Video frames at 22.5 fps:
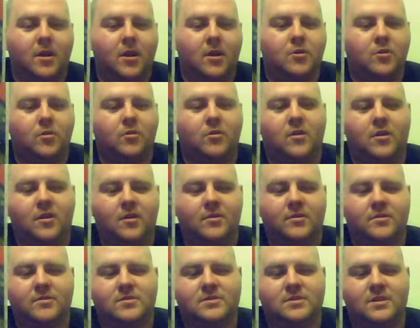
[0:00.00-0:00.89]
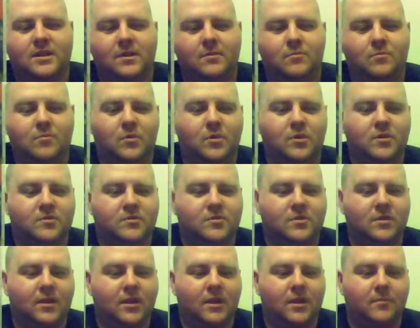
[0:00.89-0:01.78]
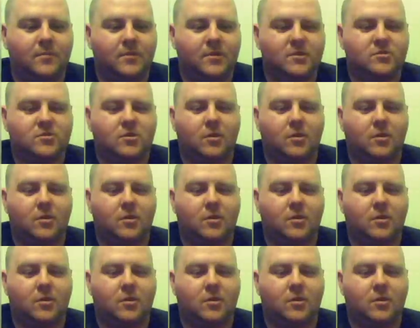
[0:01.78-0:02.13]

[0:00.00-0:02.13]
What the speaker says: Another scene was a